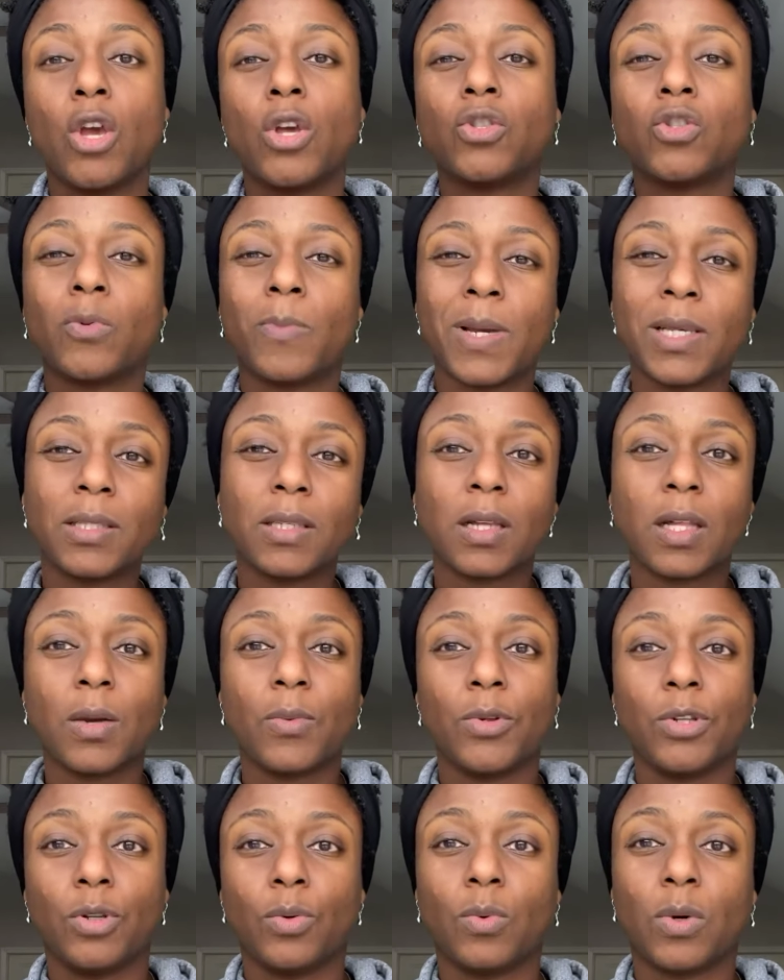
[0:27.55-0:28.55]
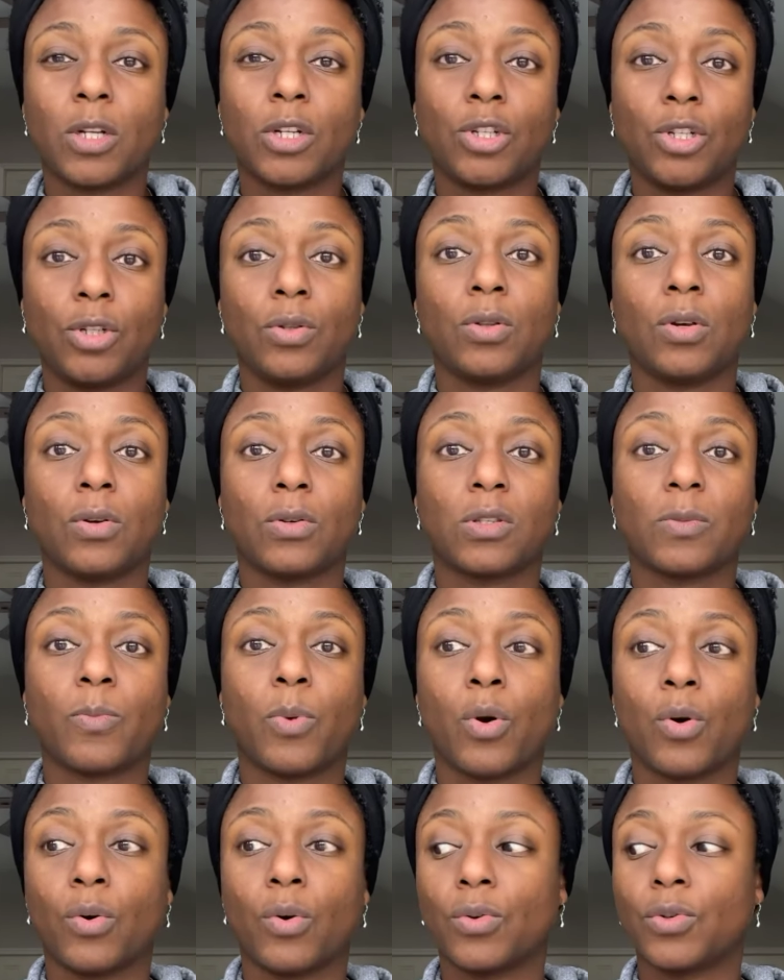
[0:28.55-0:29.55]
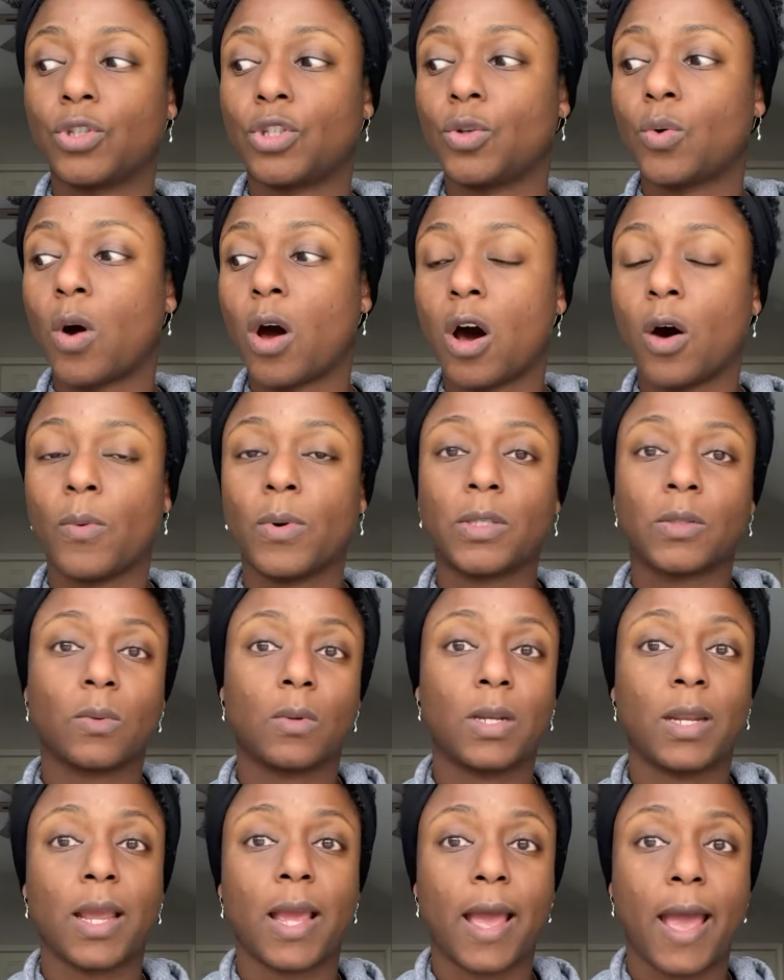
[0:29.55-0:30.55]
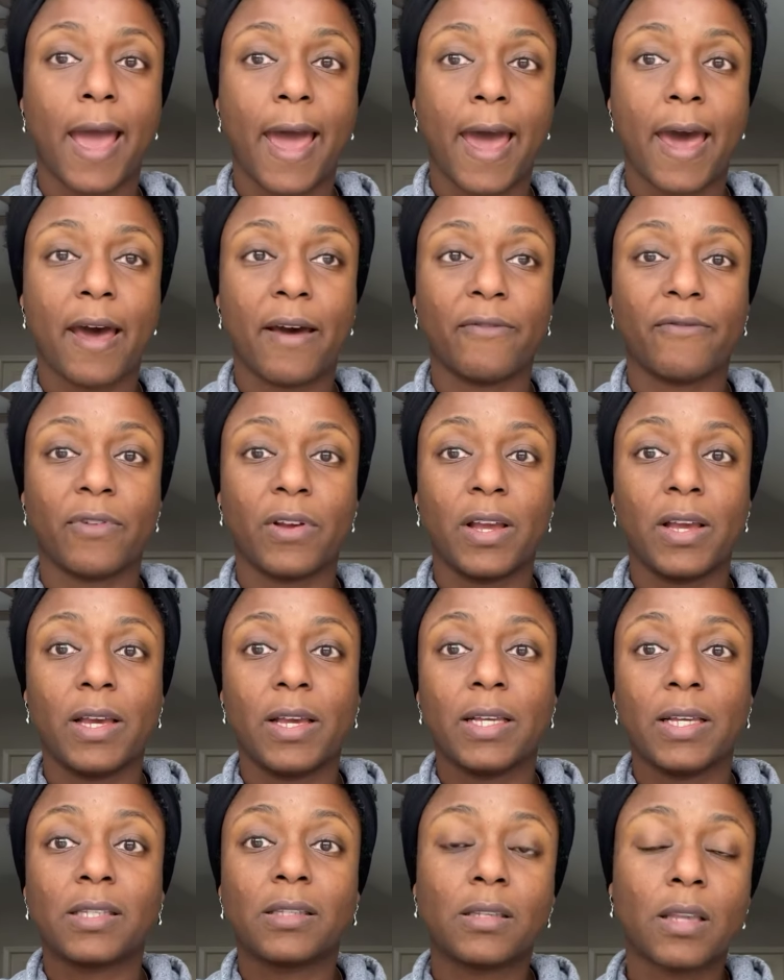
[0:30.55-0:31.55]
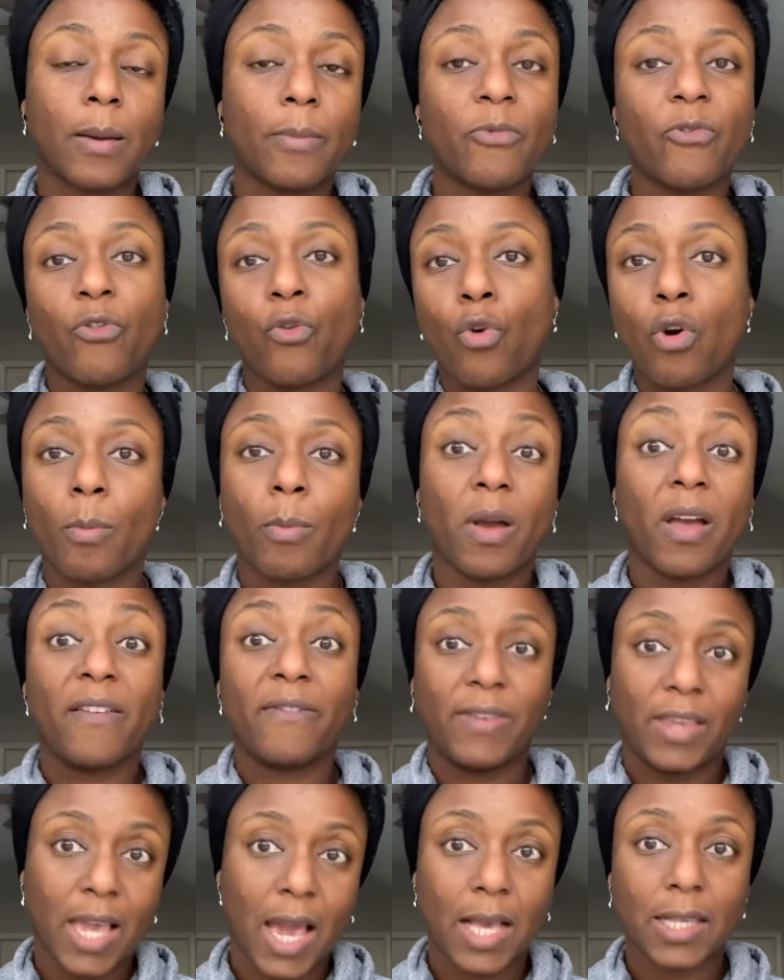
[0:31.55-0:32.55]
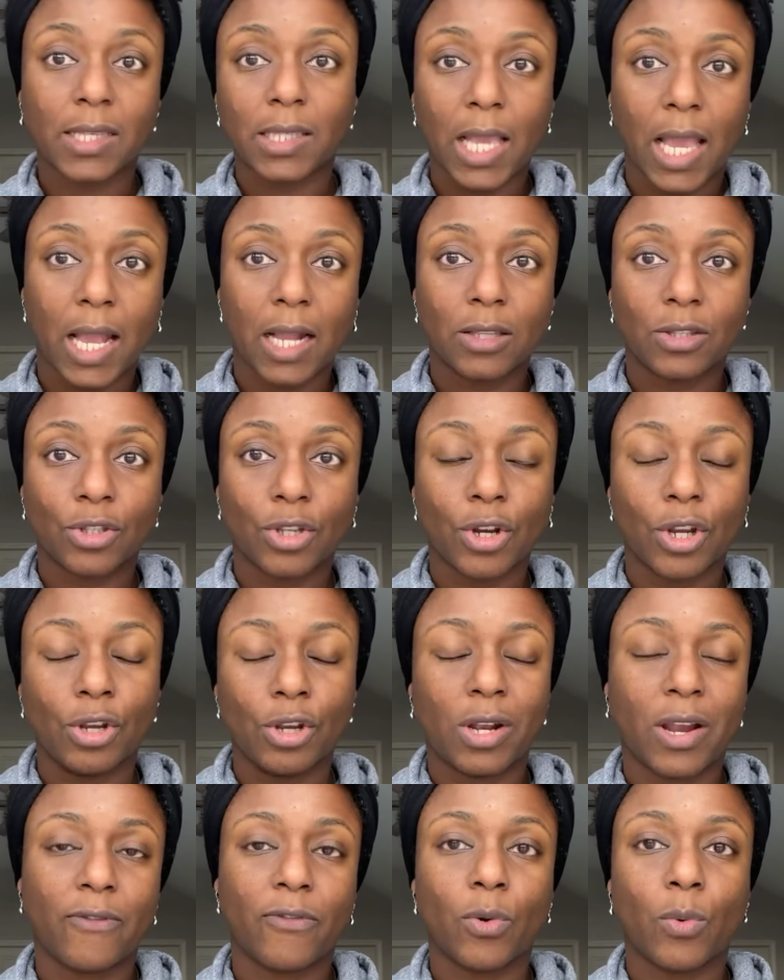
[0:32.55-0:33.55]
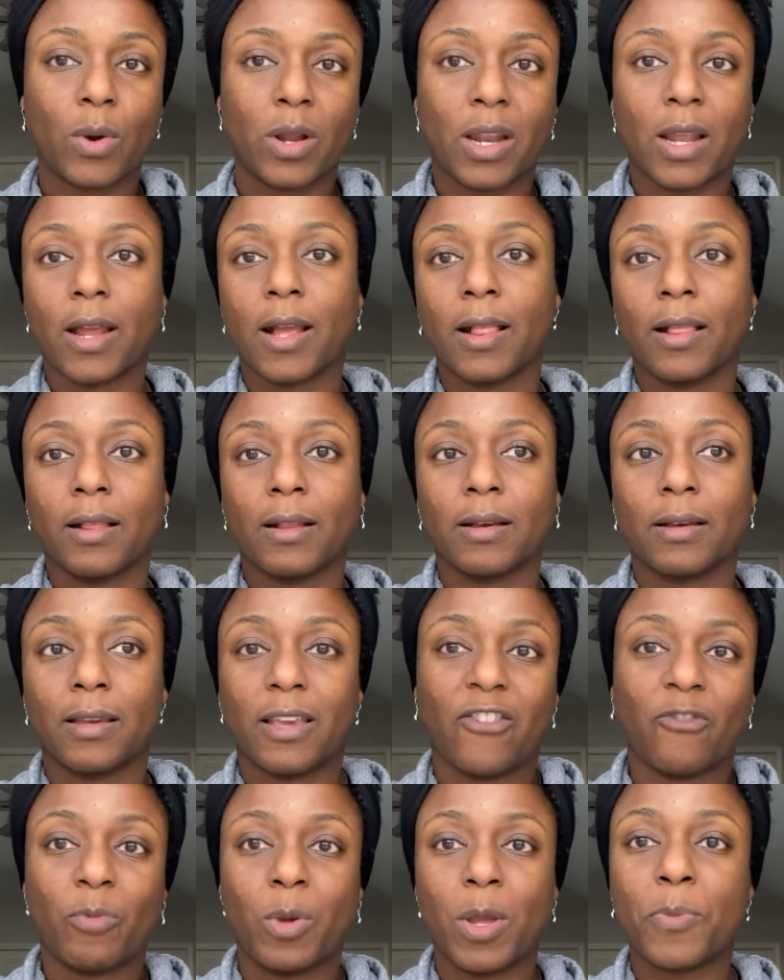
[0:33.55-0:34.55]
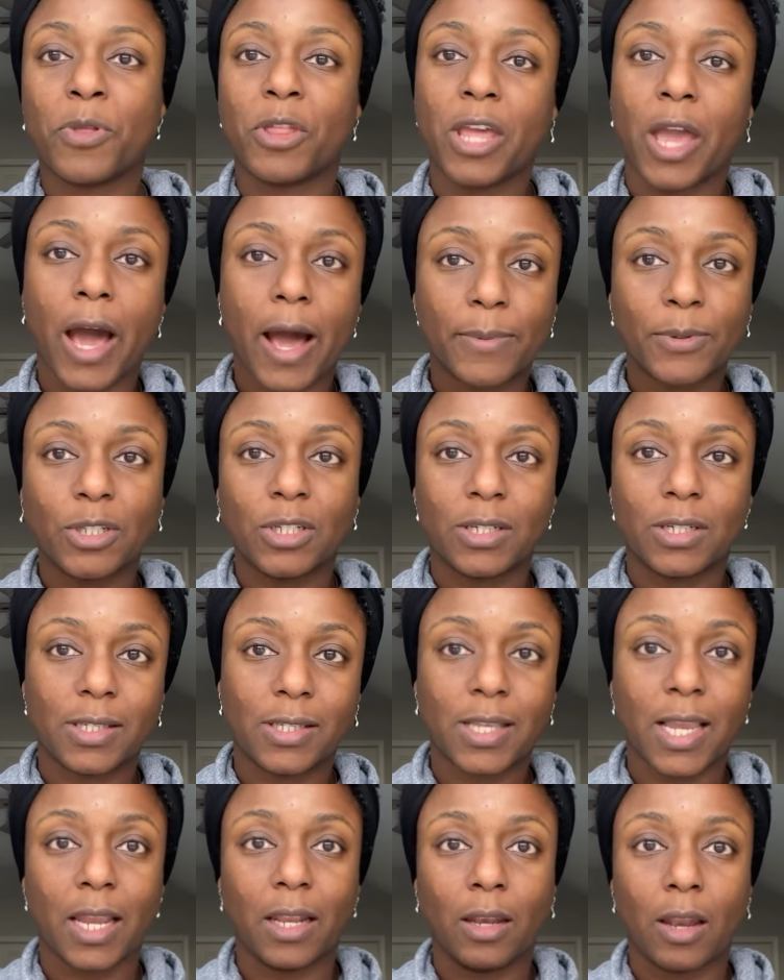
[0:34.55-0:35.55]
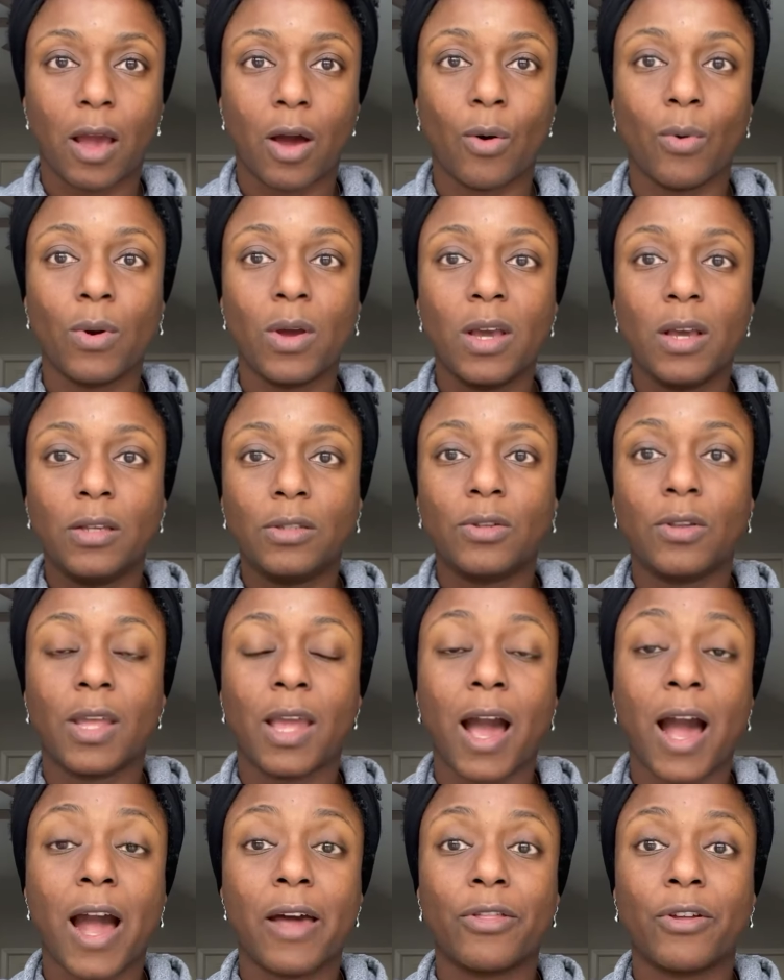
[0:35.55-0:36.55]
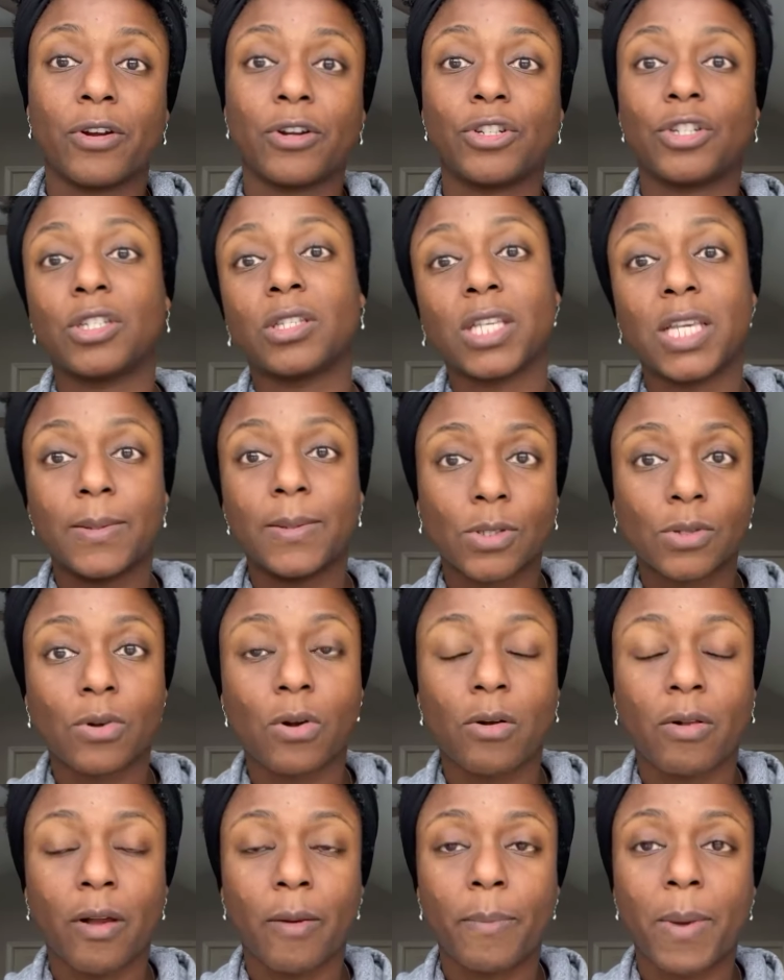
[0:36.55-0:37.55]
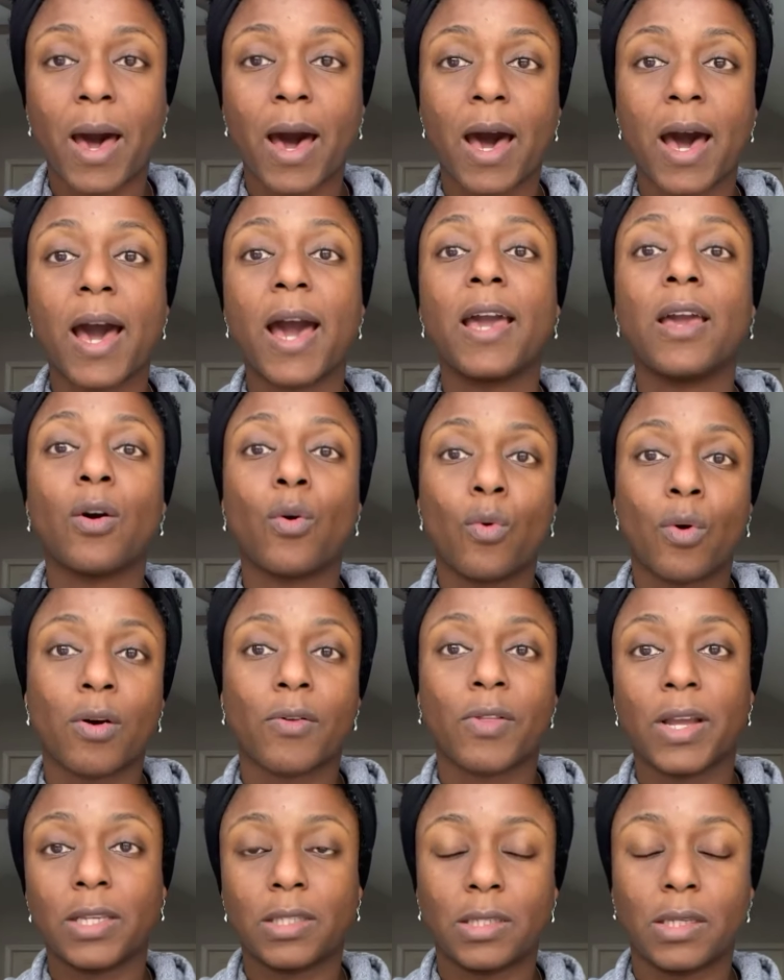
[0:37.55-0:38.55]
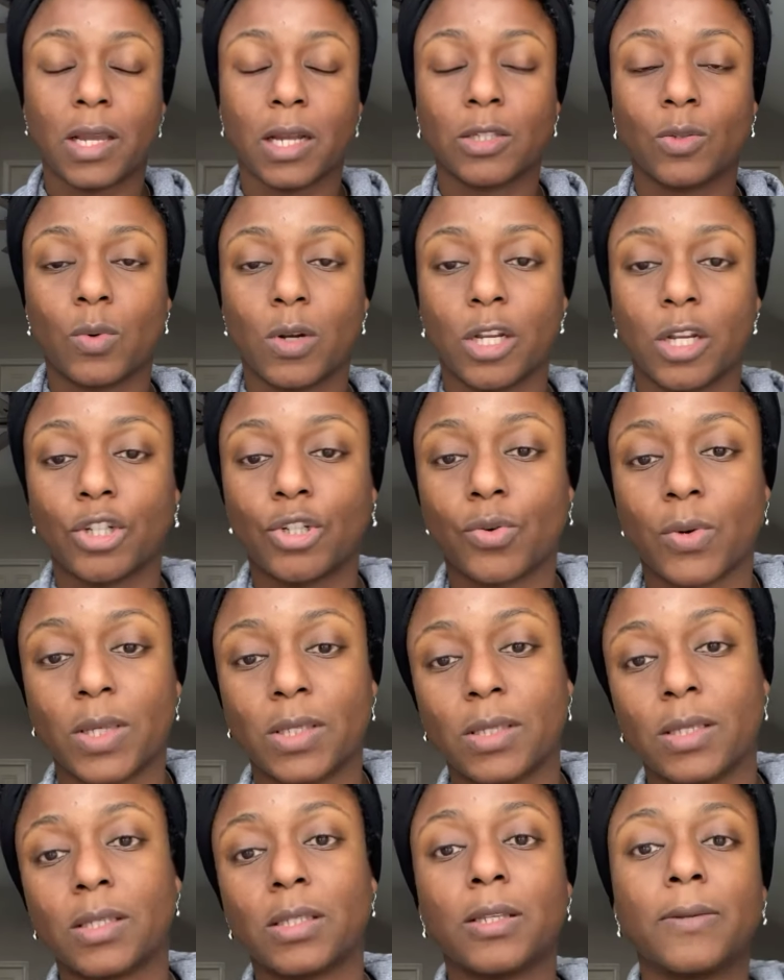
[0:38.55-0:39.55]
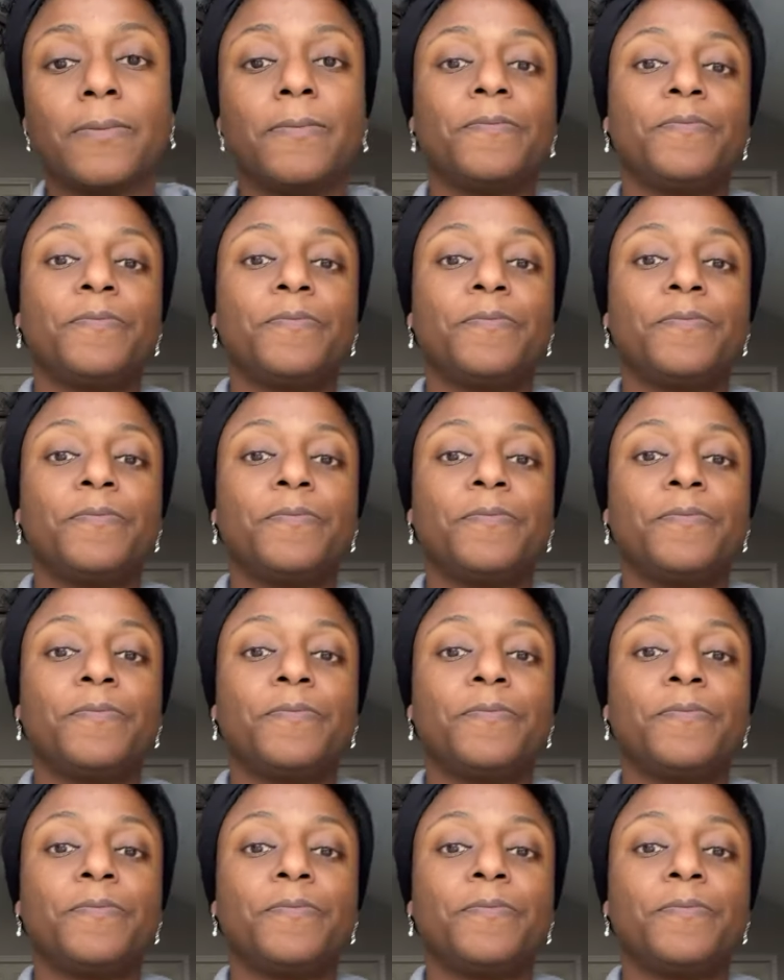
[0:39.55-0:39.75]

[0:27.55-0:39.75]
So basically when you want to do those polls, you always want to have some form of yes answer. You never want to give people the option to say no. So they either just keep scrolling by or they select one of your choices.